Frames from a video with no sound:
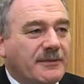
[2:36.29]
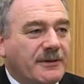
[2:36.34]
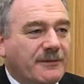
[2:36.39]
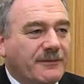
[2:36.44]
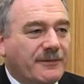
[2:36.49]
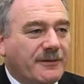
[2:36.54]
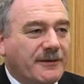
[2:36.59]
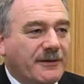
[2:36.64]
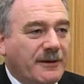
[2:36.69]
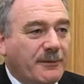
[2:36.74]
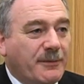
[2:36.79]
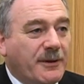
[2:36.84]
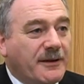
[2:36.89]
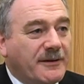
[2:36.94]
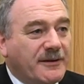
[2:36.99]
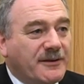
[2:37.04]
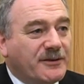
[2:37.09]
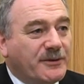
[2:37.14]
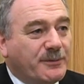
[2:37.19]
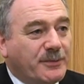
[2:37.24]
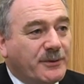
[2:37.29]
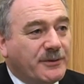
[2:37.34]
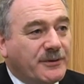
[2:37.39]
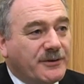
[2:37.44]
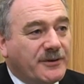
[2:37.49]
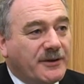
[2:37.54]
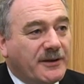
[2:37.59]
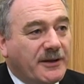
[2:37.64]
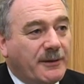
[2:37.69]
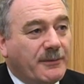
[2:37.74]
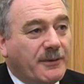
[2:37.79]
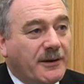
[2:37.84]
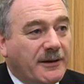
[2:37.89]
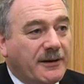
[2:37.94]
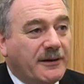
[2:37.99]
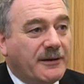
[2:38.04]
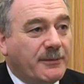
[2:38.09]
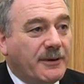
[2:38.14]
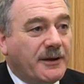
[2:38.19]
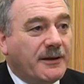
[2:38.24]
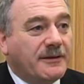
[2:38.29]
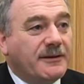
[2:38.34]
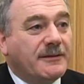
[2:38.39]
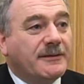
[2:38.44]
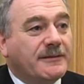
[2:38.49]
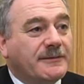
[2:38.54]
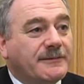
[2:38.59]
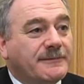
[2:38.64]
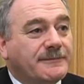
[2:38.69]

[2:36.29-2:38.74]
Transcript: and for the Hibernian supporters to get behind Hibernian.